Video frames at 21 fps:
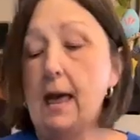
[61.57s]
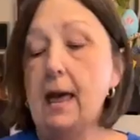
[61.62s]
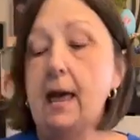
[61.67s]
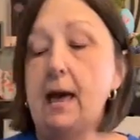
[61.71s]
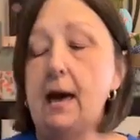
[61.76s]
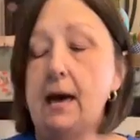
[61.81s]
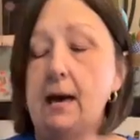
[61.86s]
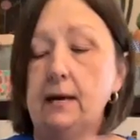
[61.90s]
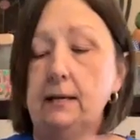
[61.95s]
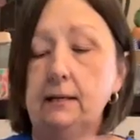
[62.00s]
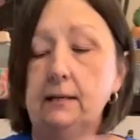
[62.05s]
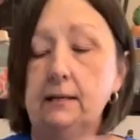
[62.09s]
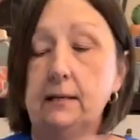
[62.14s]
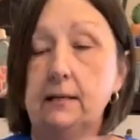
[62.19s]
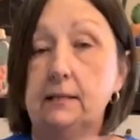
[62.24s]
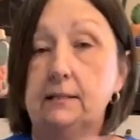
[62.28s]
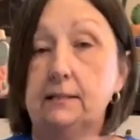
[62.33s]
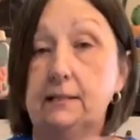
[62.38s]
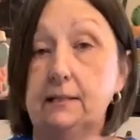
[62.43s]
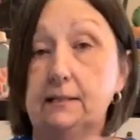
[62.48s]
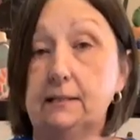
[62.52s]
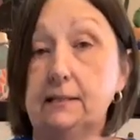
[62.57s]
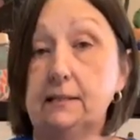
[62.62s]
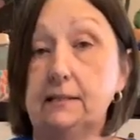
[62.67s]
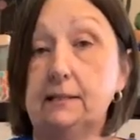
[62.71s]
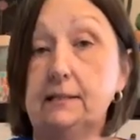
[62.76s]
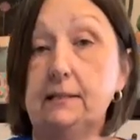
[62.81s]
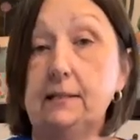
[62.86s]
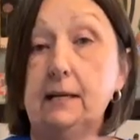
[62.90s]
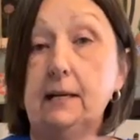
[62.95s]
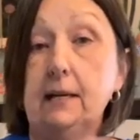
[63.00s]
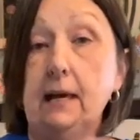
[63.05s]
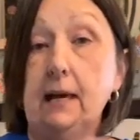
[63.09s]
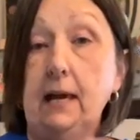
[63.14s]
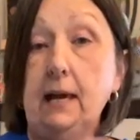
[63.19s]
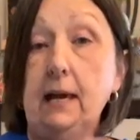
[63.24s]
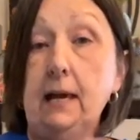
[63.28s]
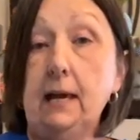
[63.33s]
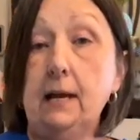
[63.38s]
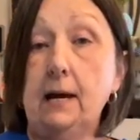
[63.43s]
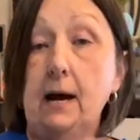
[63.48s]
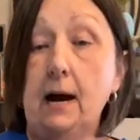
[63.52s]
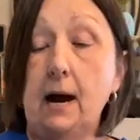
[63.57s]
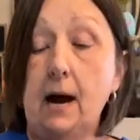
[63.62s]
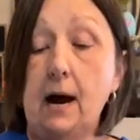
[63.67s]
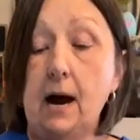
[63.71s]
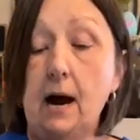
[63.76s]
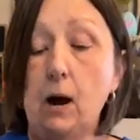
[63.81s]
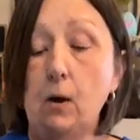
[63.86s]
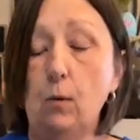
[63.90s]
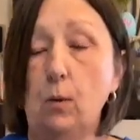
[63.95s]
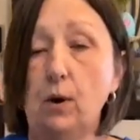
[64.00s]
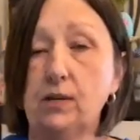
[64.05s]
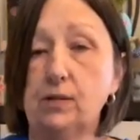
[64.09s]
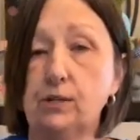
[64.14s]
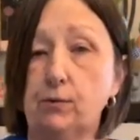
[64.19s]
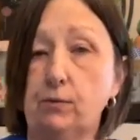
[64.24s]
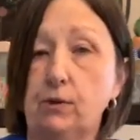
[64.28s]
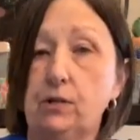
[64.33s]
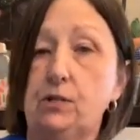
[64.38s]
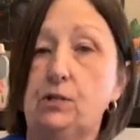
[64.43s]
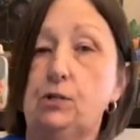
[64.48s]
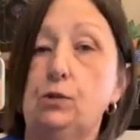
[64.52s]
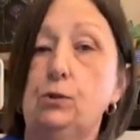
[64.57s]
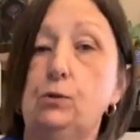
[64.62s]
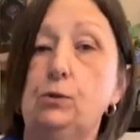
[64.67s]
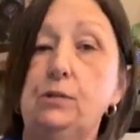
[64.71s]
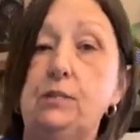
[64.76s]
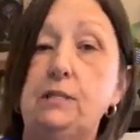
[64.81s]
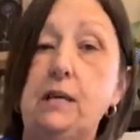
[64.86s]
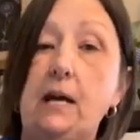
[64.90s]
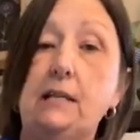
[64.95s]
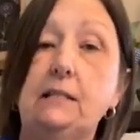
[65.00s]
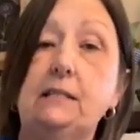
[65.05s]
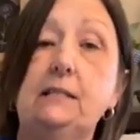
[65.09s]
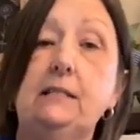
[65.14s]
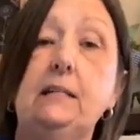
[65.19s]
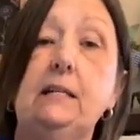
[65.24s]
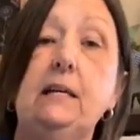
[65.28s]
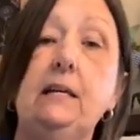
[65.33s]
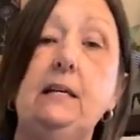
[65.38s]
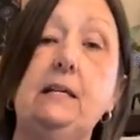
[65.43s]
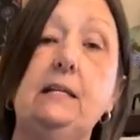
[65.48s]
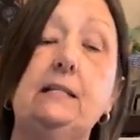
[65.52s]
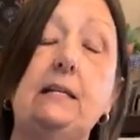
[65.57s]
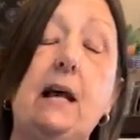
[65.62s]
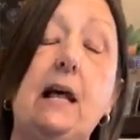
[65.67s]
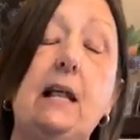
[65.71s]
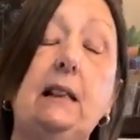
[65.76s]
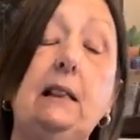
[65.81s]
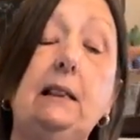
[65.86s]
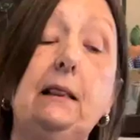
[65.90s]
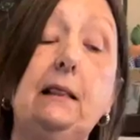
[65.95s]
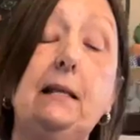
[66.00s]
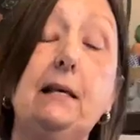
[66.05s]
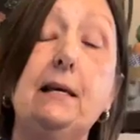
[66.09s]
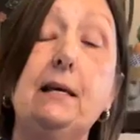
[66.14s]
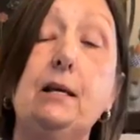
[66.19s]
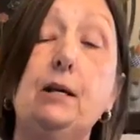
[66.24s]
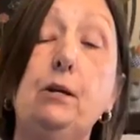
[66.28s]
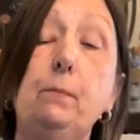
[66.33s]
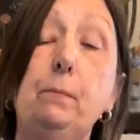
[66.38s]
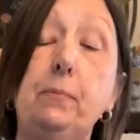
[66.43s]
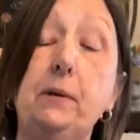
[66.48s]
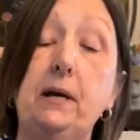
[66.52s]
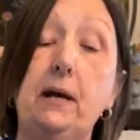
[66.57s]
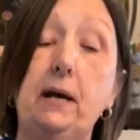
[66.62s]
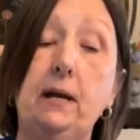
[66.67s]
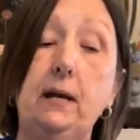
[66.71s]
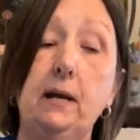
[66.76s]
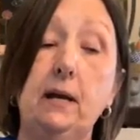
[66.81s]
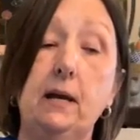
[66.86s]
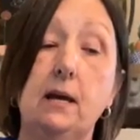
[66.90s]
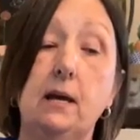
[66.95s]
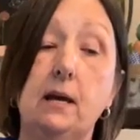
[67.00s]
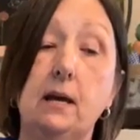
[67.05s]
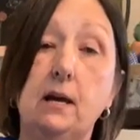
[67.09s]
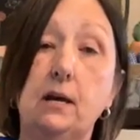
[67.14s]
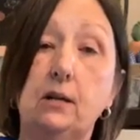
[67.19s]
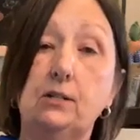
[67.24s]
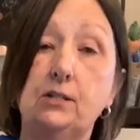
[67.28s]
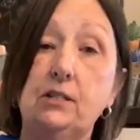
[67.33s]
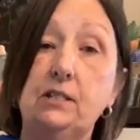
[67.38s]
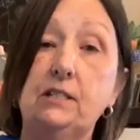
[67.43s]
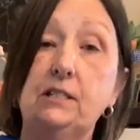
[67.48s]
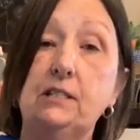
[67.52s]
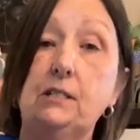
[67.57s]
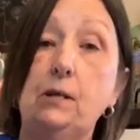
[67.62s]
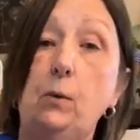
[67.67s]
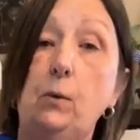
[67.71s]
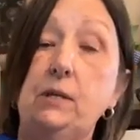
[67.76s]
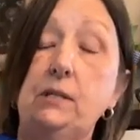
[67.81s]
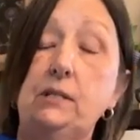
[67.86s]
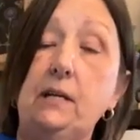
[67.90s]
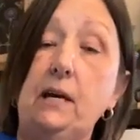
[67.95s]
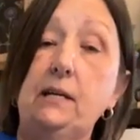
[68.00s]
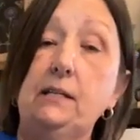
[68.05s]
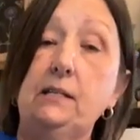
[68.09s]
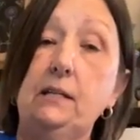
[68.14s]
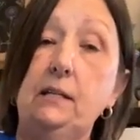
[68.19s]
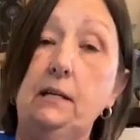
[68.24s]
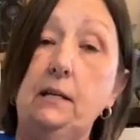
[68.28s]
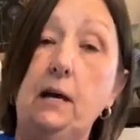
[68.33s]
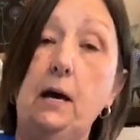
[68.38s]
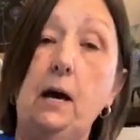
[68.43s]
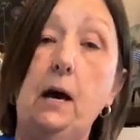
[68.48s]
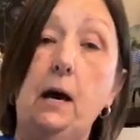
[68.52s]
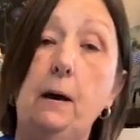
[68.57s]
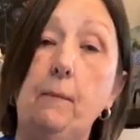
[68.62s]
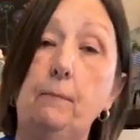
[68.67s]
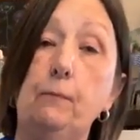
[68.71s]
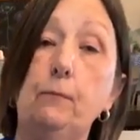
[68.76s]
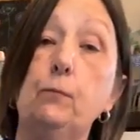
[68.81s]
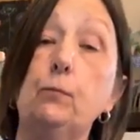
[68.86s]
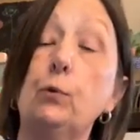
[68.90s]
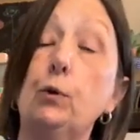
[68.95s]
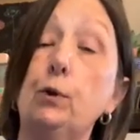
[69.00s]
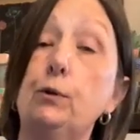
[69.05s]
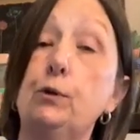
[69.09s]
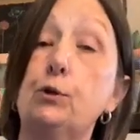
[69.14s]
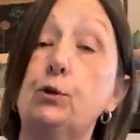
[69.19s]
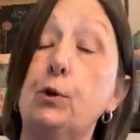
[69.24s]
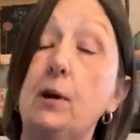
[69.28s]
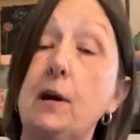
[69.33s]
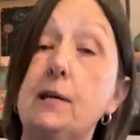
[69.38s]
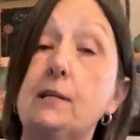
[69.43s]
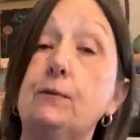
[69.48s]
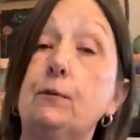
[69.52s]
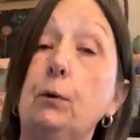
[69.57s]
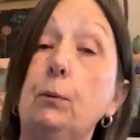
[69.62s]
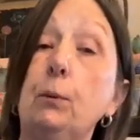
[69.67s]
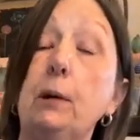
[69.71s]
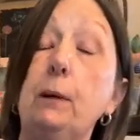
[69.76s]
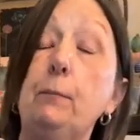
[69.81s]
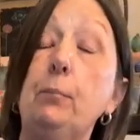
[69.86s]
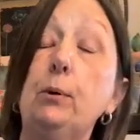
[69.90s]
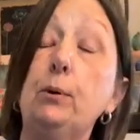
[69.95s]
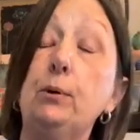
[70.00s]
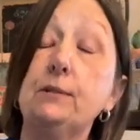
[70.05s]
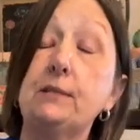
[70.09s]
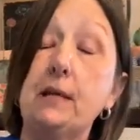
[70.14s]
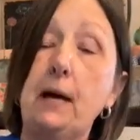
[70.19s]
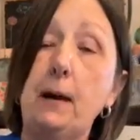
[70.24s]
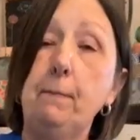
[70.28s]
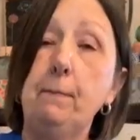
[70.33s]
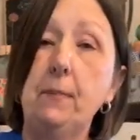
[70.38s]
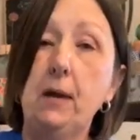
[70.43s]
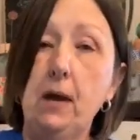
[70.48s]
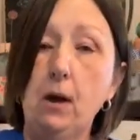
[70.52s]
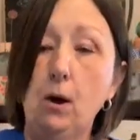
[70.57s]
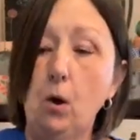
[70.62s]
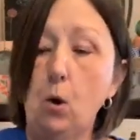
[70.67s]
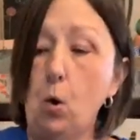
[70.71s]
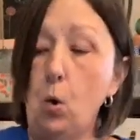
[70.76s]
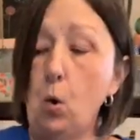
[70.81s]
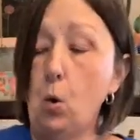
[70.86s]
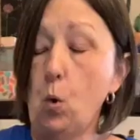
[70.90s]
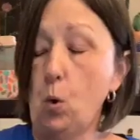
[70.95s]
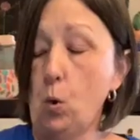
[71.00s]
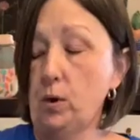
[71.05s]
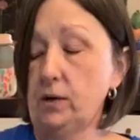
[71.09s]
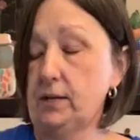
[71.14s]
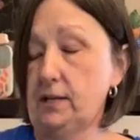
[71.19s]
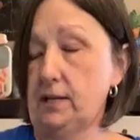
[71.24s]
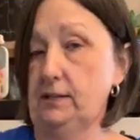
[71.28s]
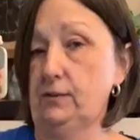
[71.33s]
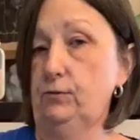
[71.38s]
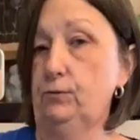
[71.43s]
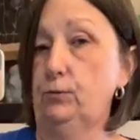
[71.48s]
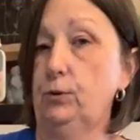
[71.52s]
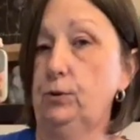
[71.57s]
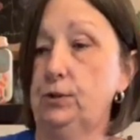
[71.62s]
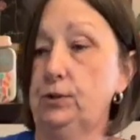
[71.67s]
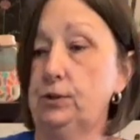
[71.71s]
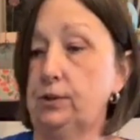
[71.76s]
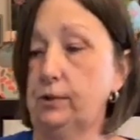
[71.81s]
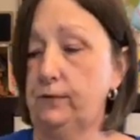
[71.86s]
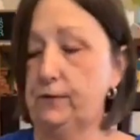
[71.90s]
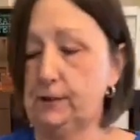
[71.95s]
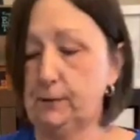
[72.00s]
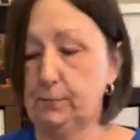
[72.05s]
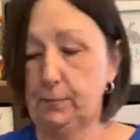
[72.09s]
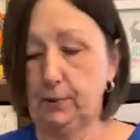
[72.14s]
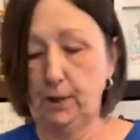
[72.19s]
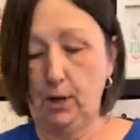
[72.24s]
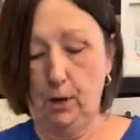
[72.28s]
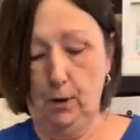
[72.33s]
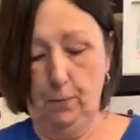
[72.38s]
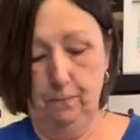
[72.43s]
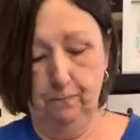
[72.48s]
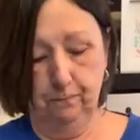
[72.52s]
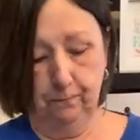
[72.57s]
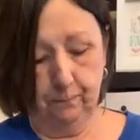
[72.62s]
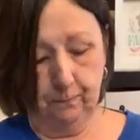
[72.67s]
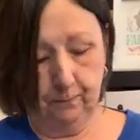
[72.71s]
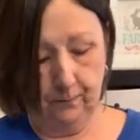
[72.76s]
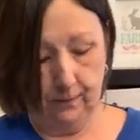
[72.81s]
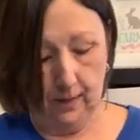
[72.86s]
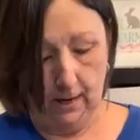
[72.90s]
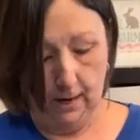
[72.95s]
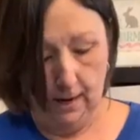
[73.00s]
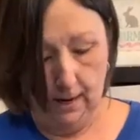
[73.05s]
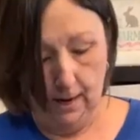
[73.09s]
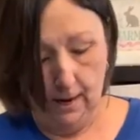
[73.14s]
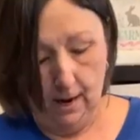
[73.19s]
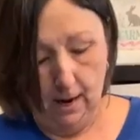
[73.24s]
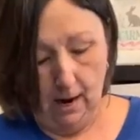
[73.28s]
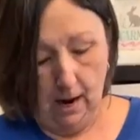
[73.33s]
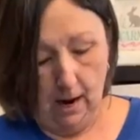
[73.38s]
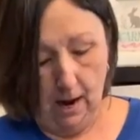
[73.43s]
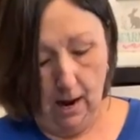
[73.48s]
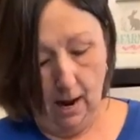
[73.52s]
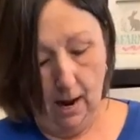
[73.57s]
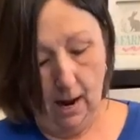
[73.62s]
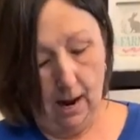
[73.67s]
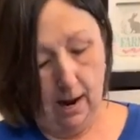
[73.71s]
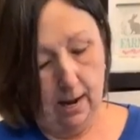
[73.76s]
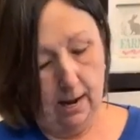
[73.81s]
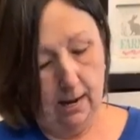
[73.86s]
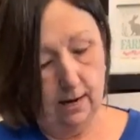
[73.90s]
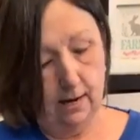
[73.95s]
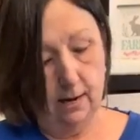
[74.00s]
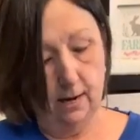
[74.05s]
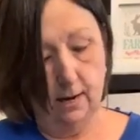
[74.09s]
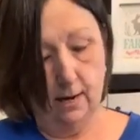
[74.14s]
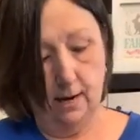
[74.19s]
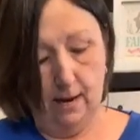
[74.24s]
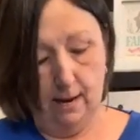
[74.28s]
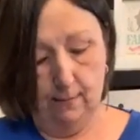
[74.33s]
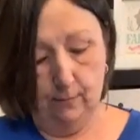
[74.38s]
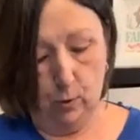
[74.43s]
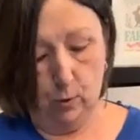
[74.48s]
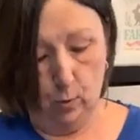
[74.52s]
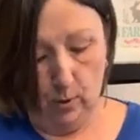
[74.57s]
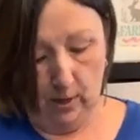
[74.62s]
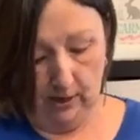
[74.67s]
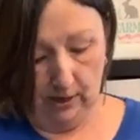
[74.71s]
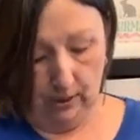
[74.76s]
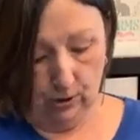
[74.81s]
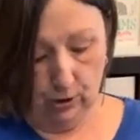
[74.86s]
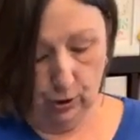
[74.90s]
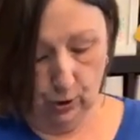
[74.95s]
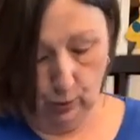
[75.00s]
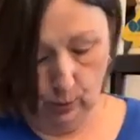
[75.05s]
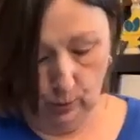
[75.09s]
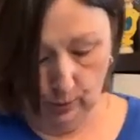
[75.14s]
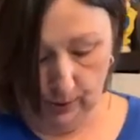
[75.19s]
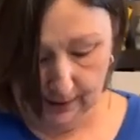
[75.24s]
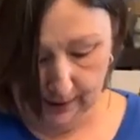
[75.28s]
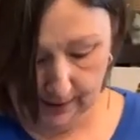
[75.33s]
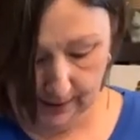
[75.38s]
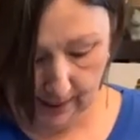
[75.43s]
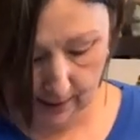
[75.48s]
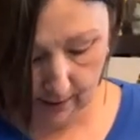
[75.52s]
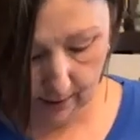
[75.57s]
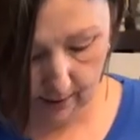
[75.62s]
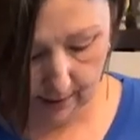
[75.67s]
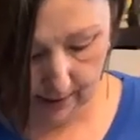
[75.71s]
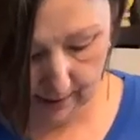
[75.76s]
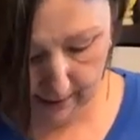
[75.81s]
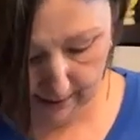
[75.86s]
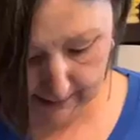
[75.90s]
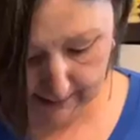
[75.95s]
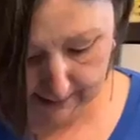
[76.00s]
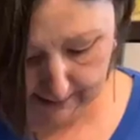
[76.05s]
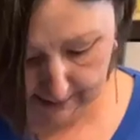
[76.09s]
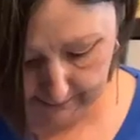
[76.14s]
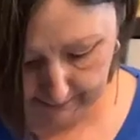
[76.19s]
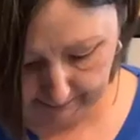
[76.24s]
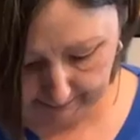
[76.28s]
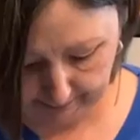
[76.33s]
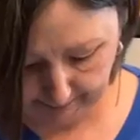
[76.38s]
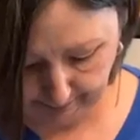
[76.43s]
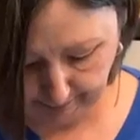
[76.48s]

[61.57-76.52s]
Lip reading: And since it's sticky, I want to reduce that stickiness a little bit just so it doesn't ruin the transfer when it pulls up or it doesn't ruin the surface below. I am going to center this